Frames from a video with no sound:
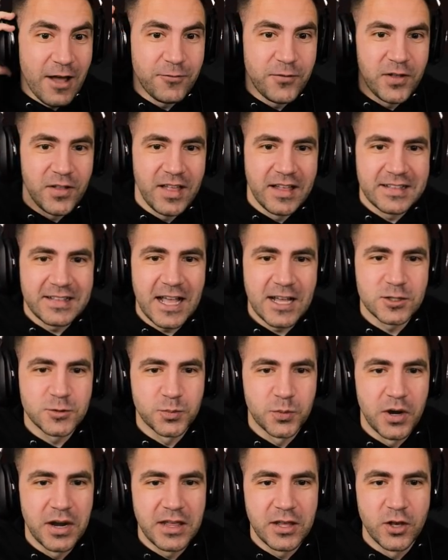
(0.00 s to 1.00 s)
I feel like that's
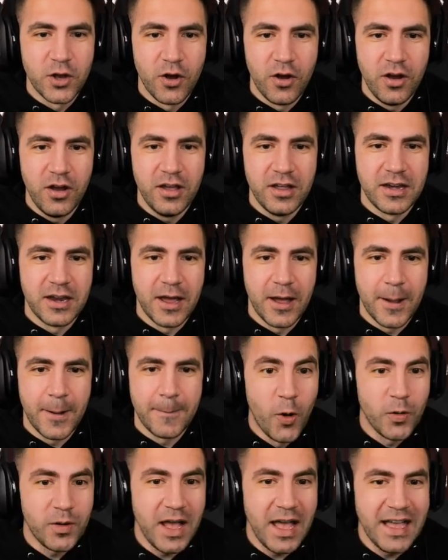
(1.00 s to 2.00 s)
pretty good.
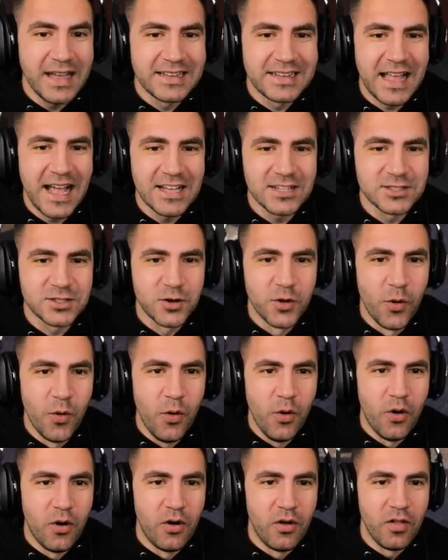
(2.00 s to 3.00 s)
Okay, that's
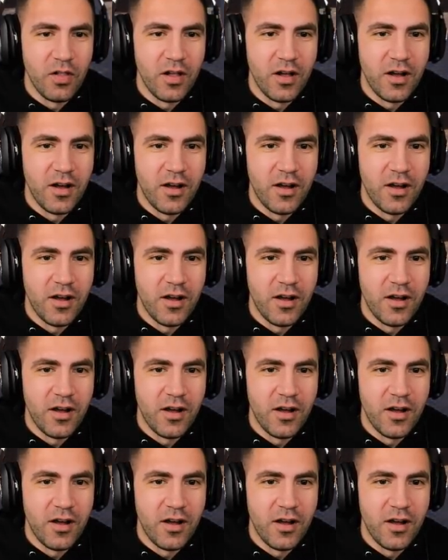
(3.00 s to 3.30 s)
cool.